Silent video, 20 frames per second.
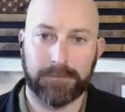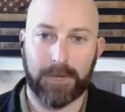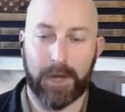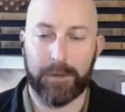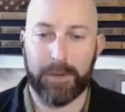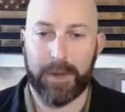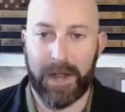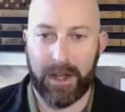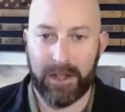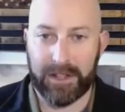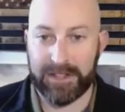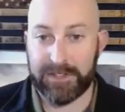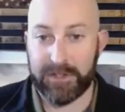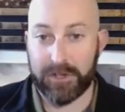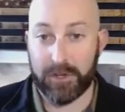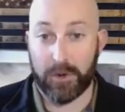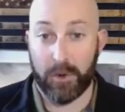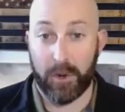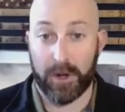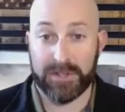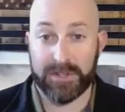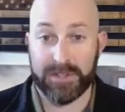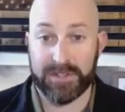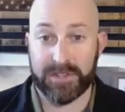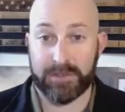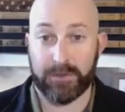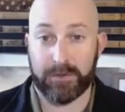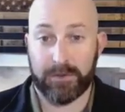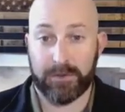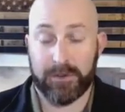Well, I mean, I'll answer your
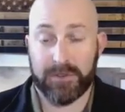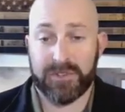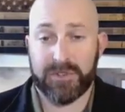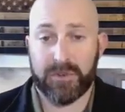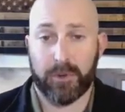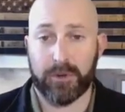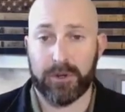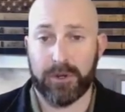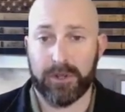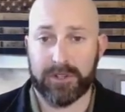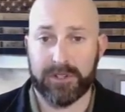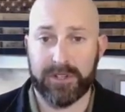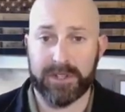questions in reverse order.